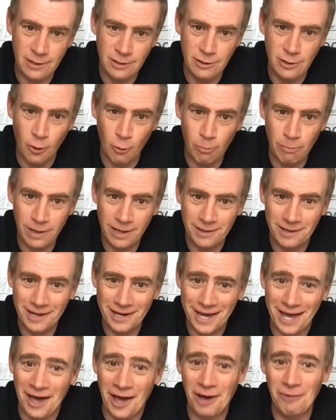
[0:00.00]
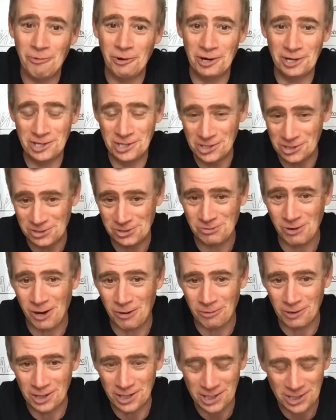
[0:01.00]
nope. I want to use what I
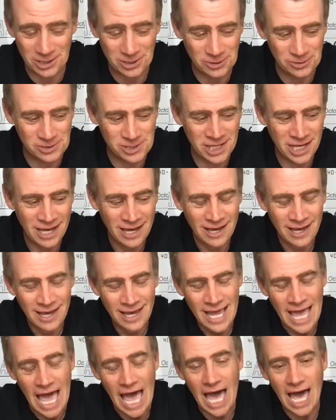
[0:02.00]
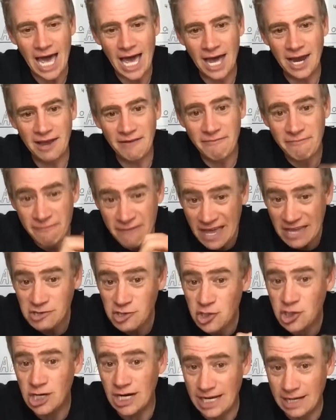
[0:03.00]
want to use. And
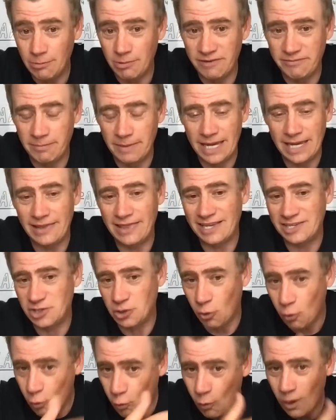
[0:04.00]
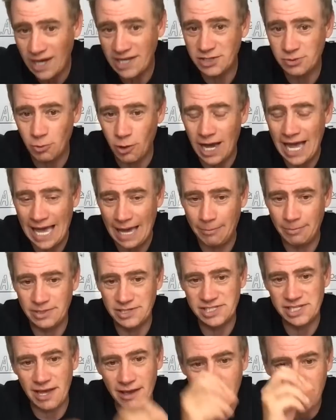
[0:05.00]
eventually with me, that's always what
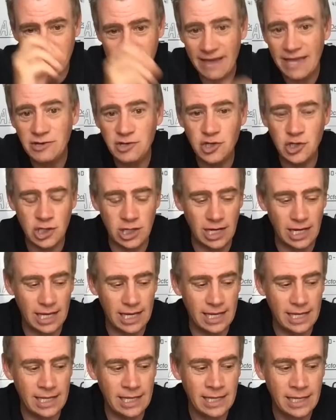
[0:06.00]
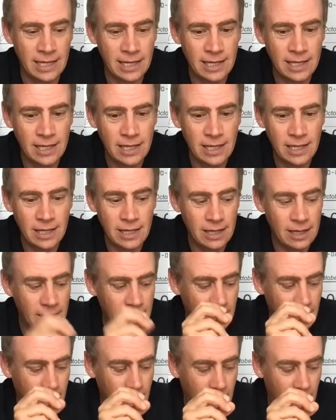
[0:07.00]
happens. Eventually,
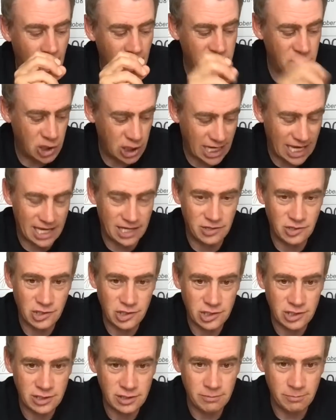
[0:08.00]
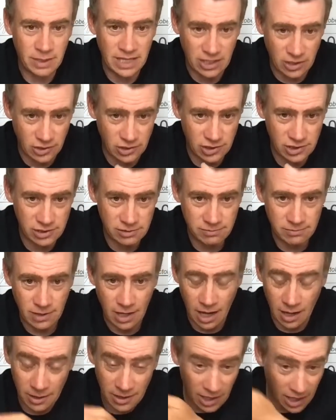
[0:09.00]
I changed because
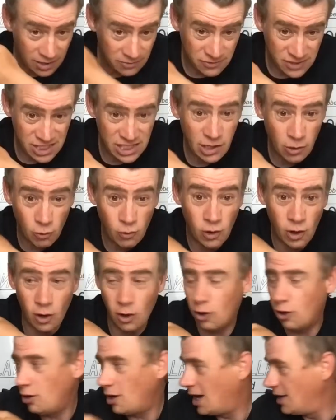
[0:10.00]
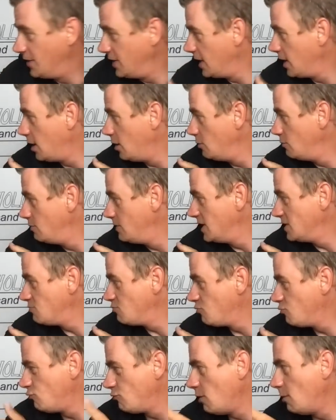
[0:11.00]
I've still got, I don't know, there's
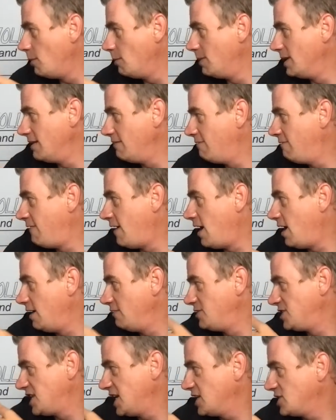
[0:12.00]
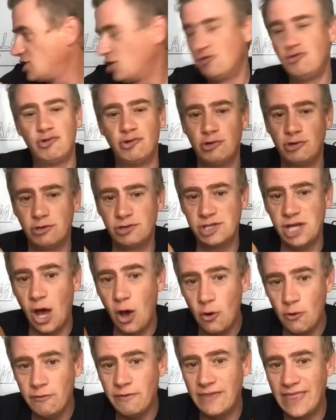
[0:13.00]
probably 500-600 hooks
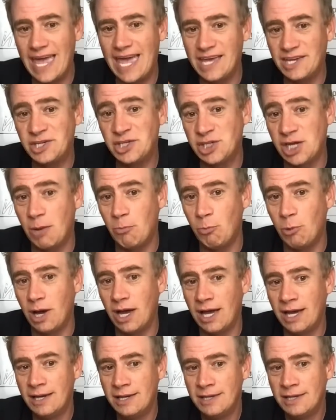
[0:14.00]
over there somewhere.